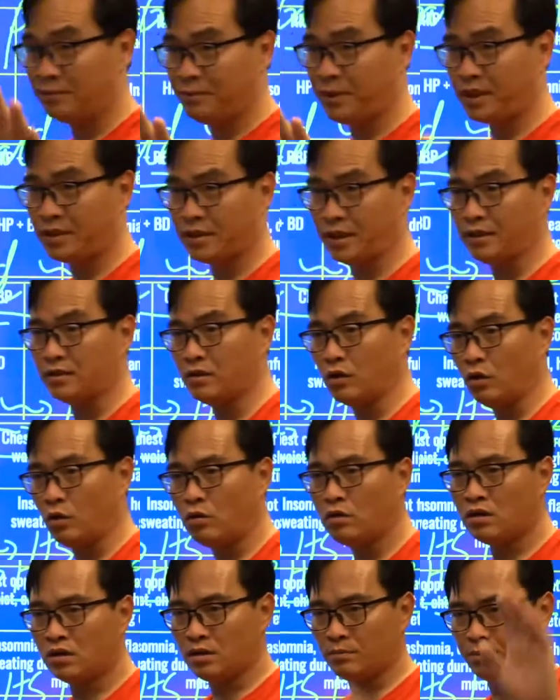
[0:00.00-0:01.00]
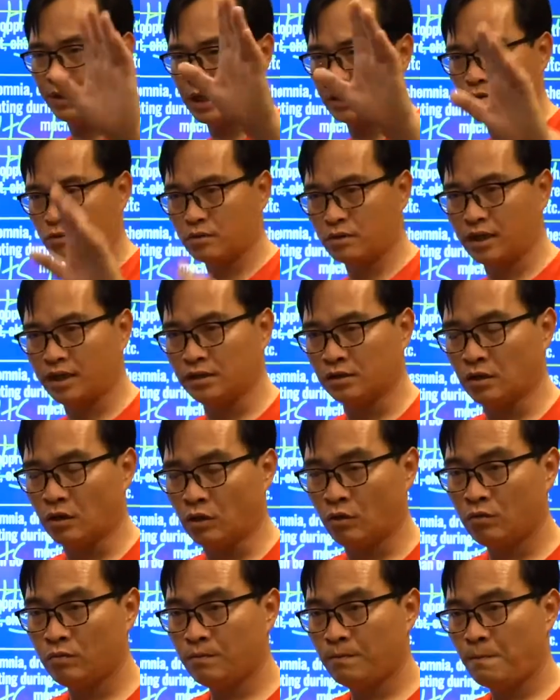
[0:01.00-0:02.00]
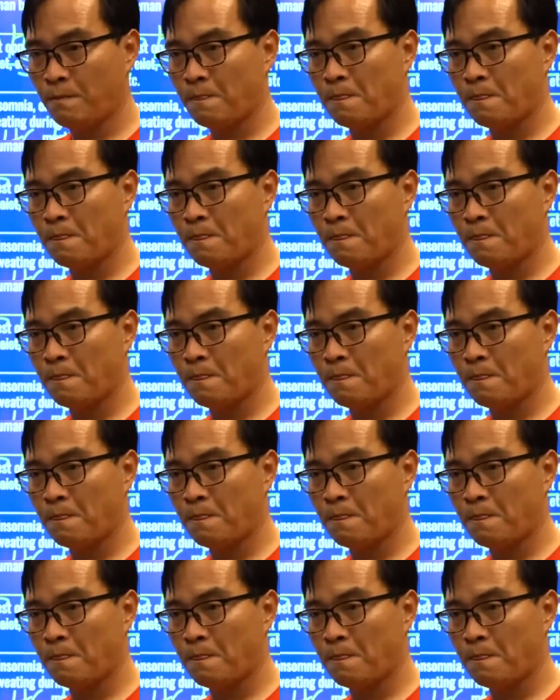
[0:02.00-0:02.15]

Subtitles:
pressure is low, blood sugar is low,